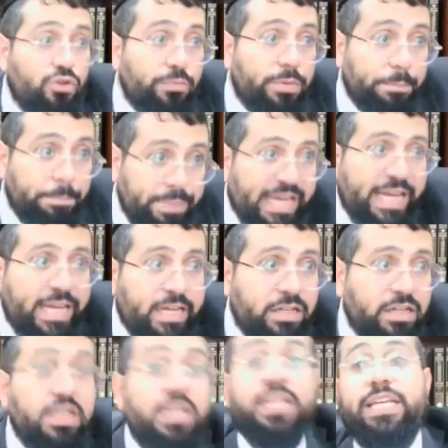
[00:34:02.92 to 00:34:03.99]
a human being,
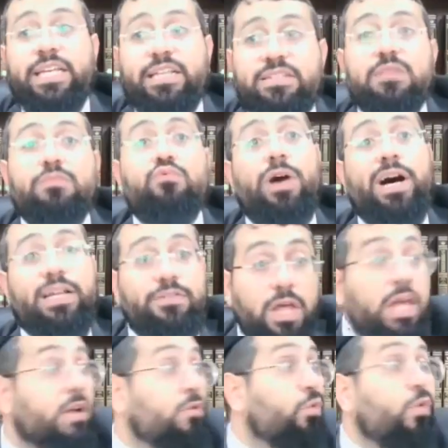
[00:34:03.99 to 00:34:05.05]
being he's Zimwad.
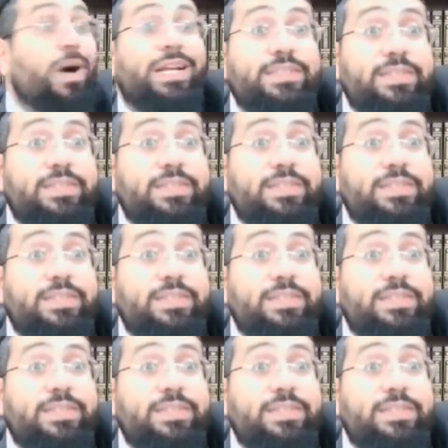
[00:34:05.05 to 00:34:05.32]
Right. What